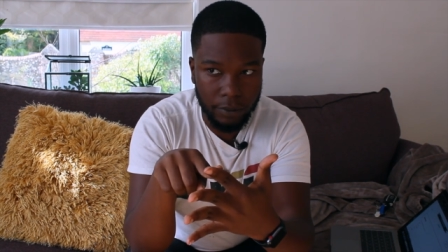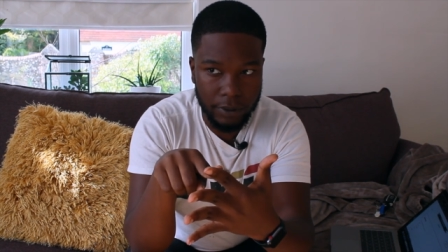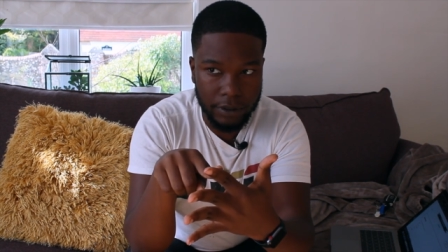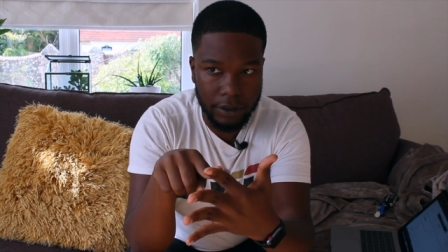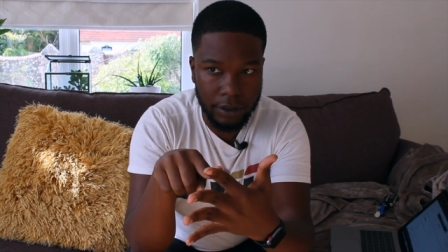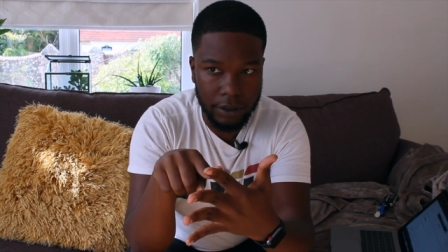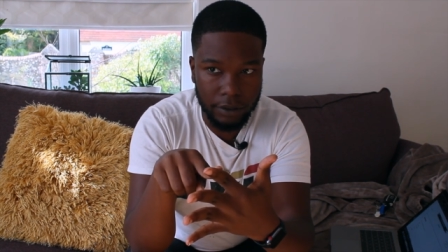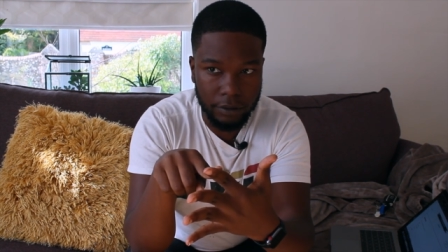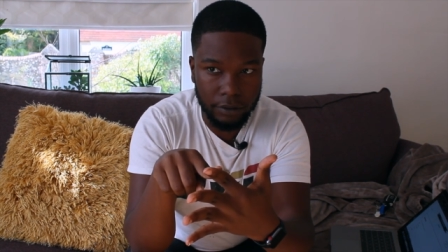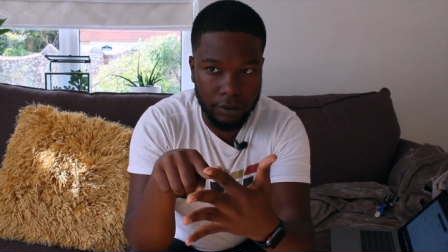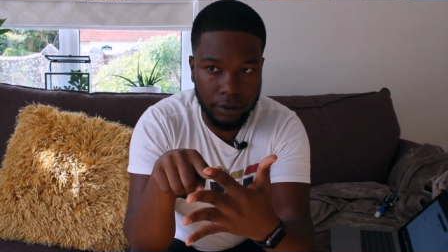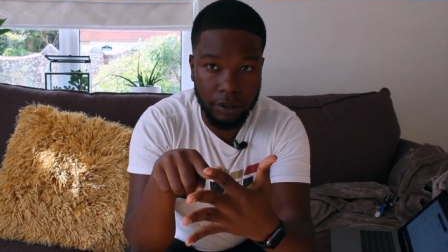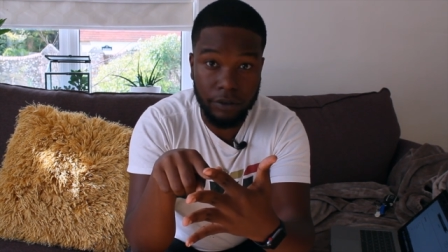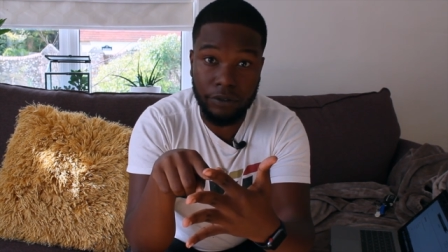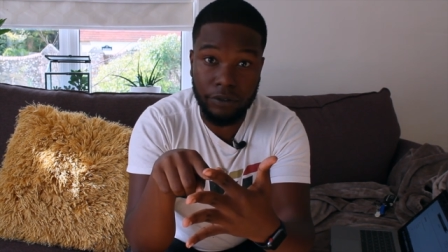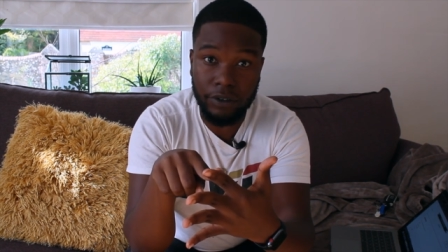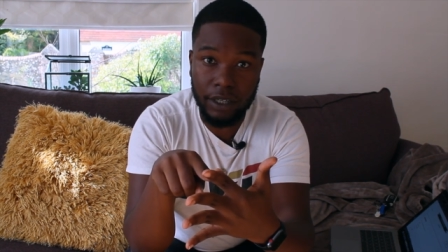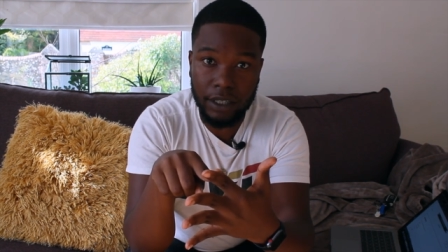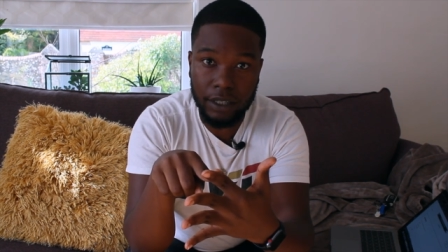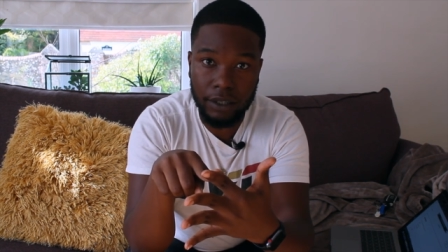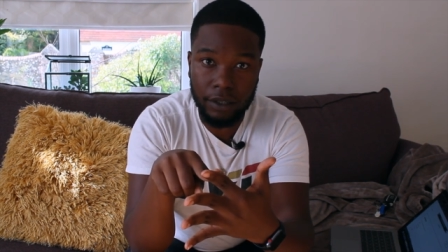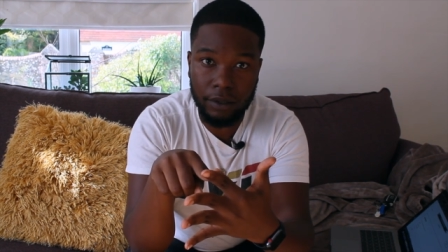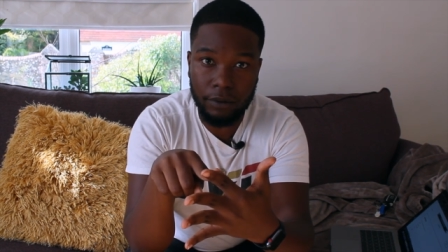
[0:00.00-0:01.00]
what's it, the
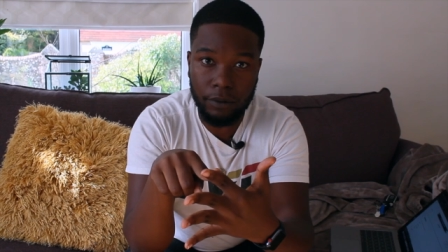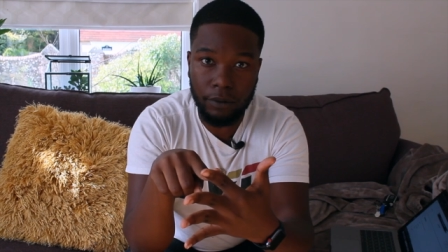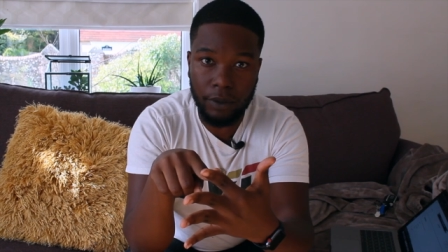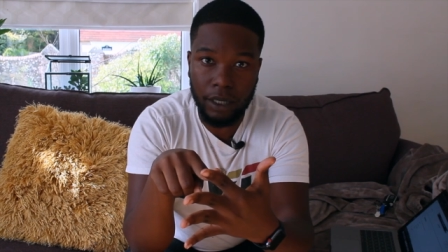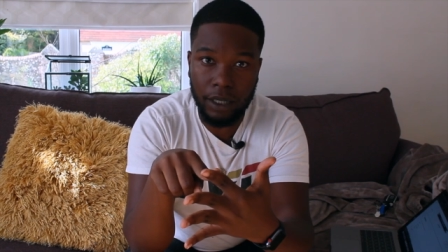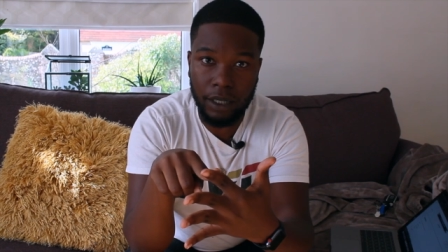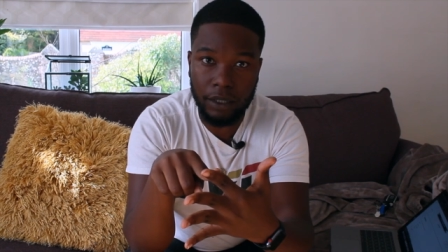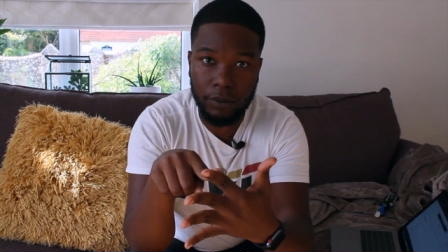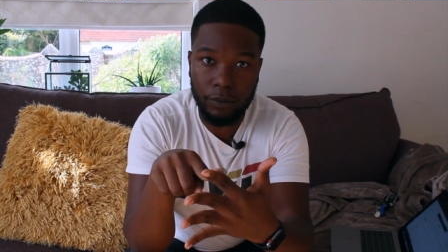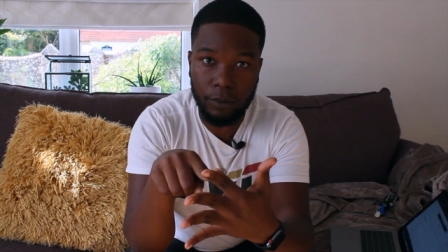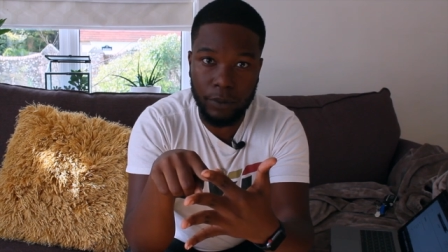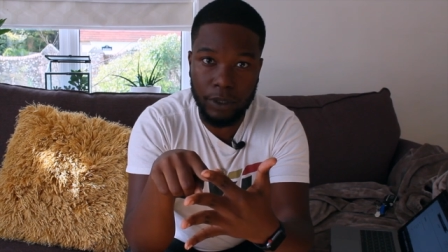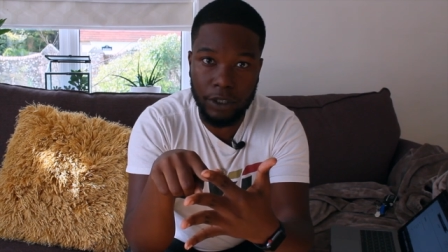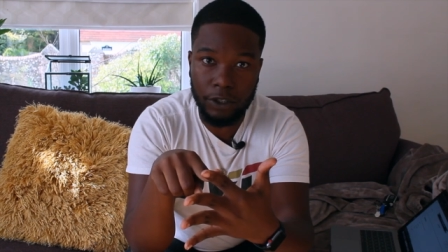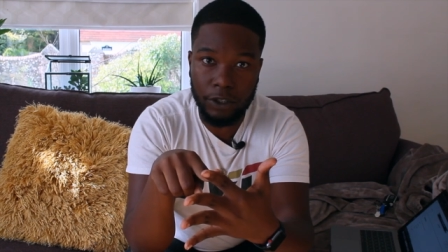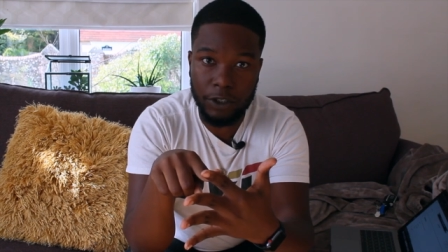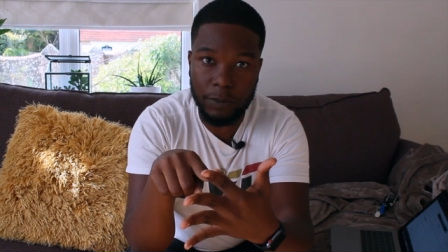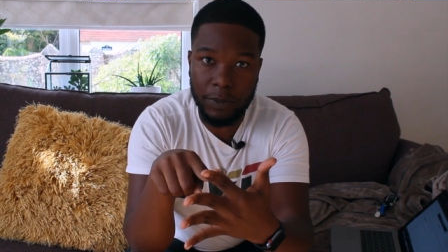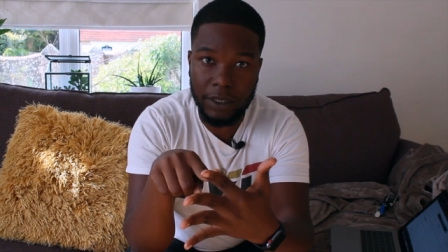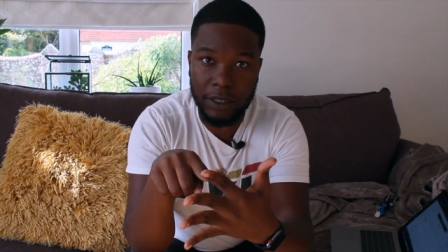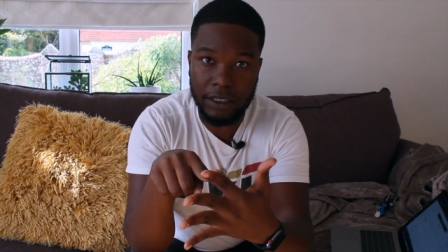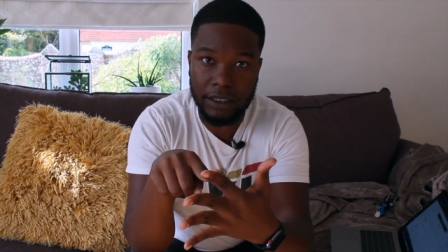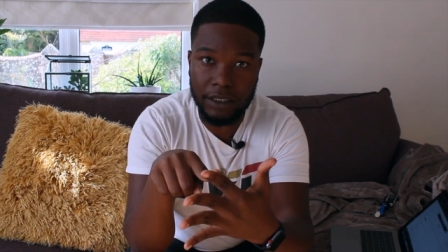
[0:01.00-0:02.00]
rear uh,
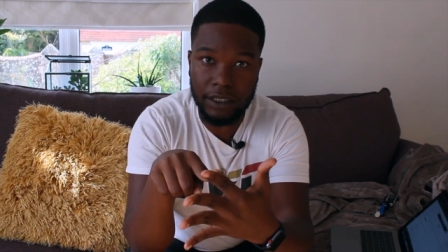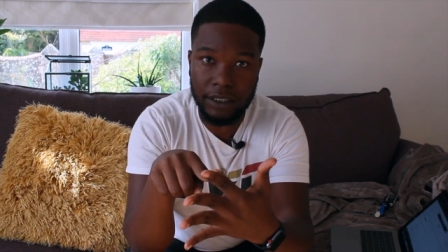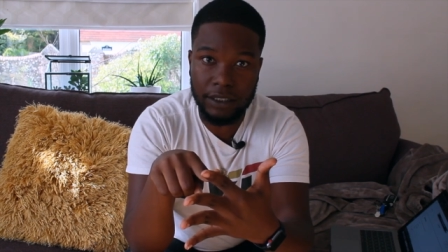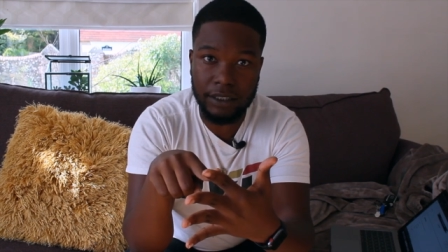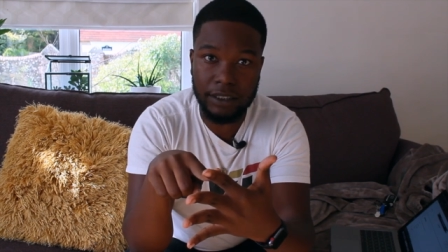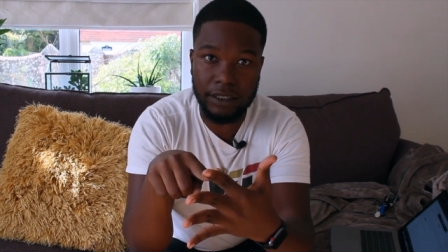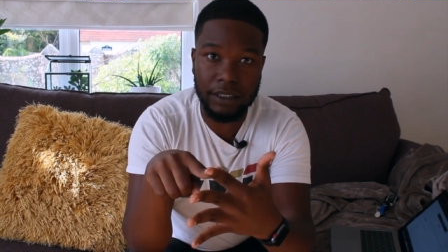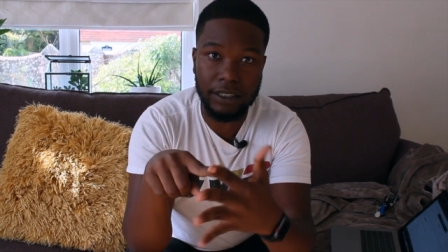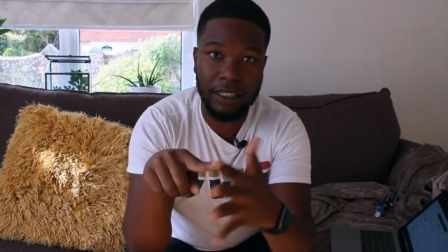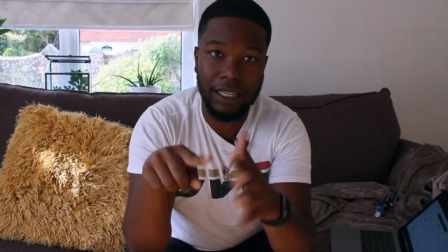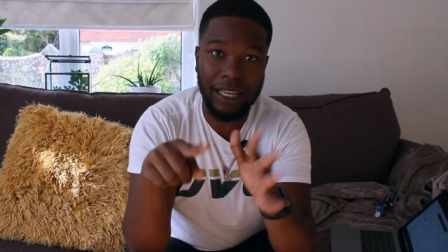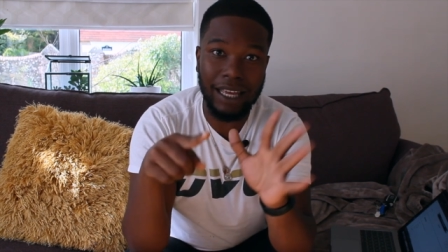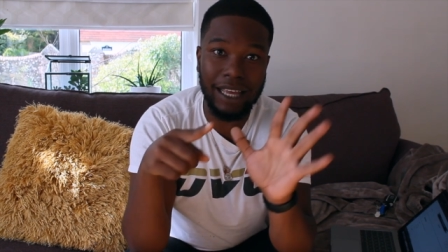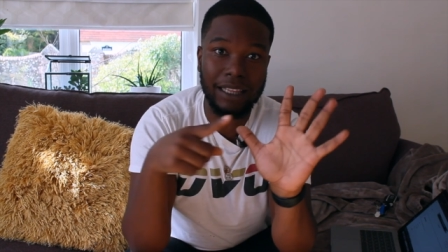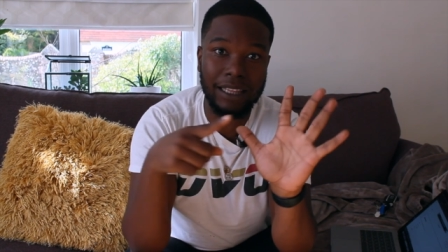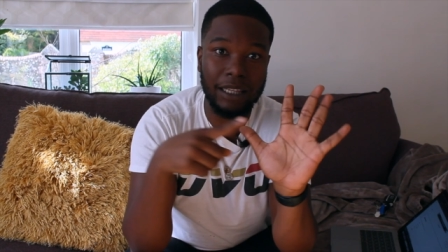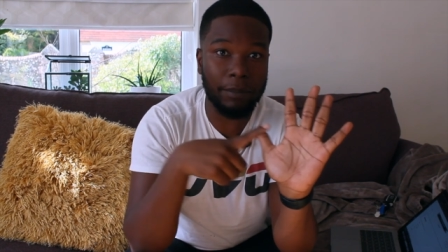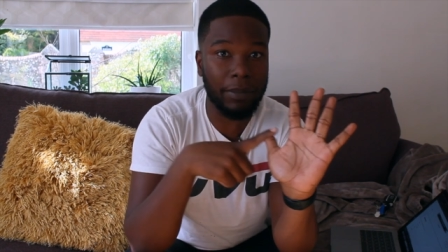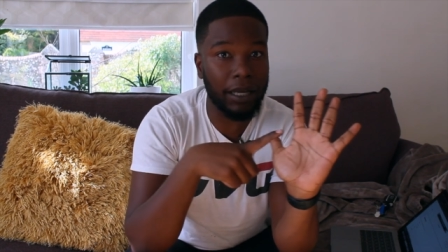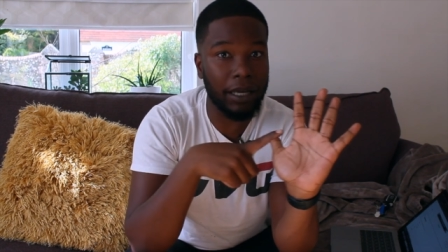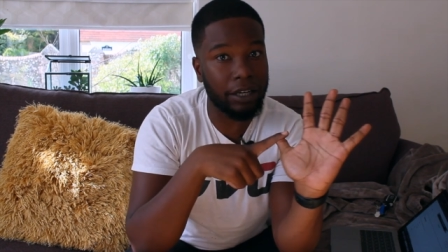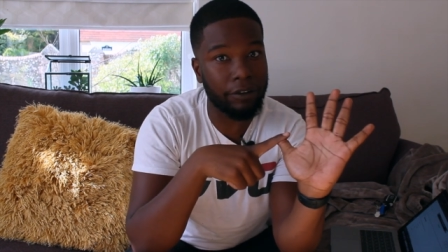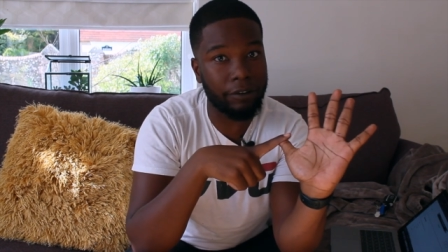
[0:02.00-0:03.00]
windows being tinted
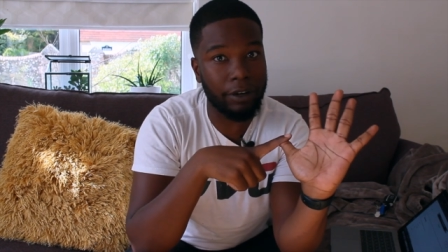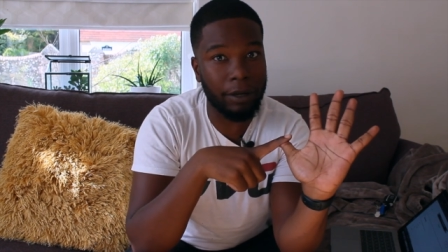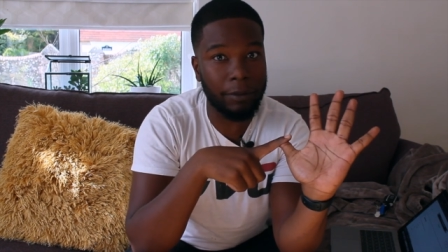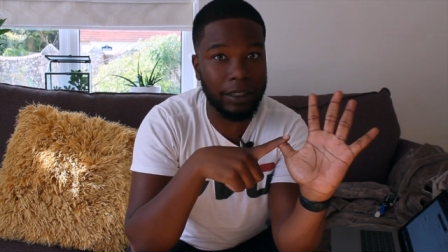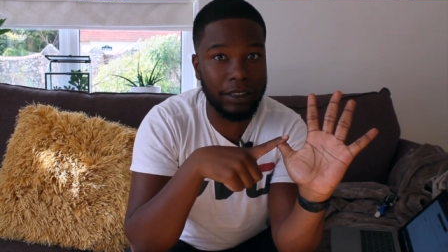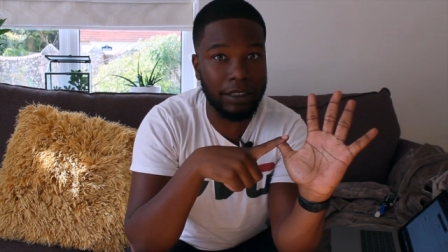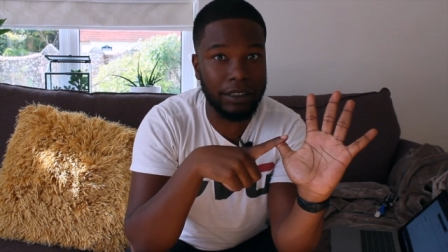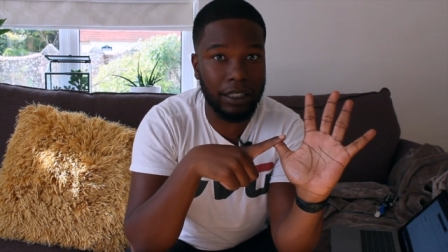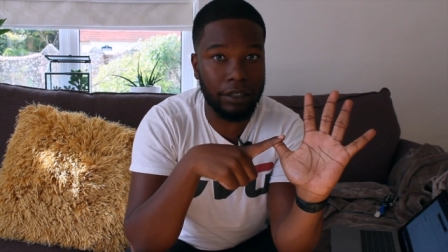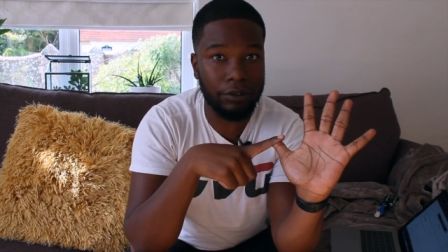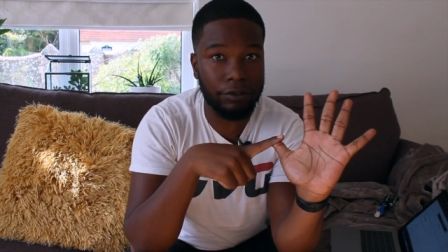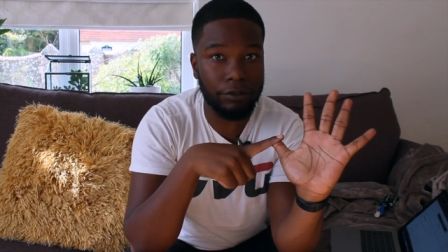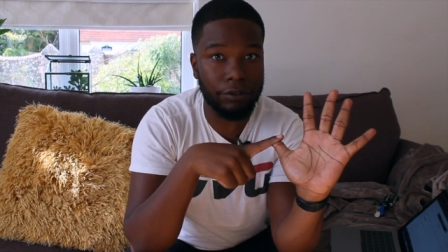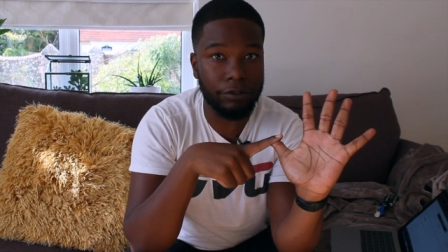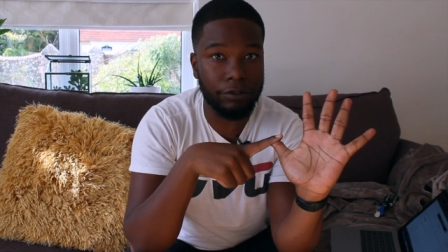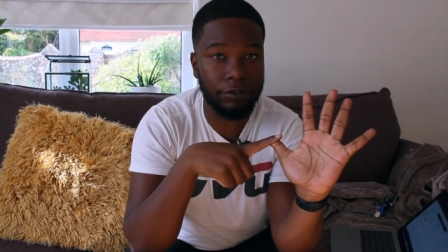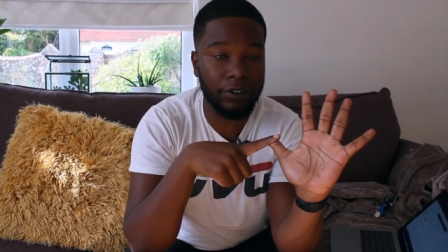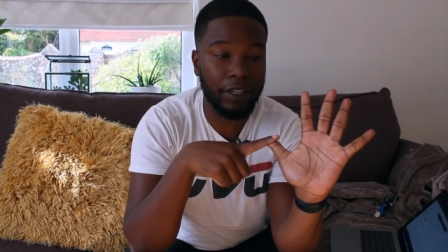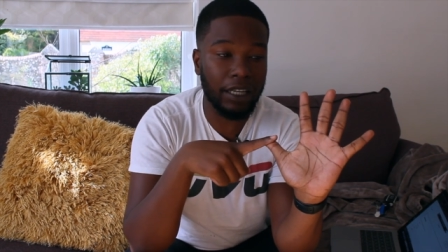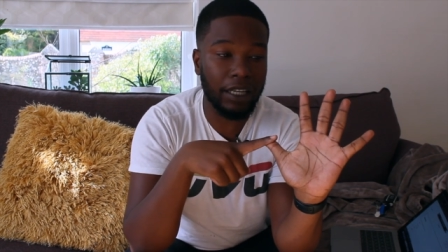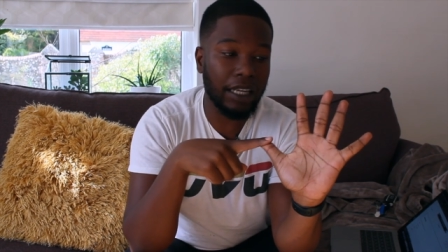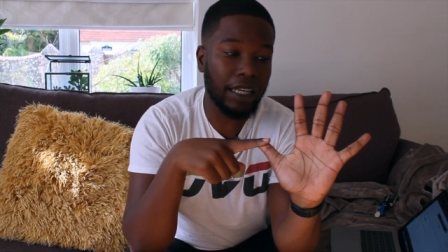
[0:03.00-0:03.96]
and the panoramic sunroof.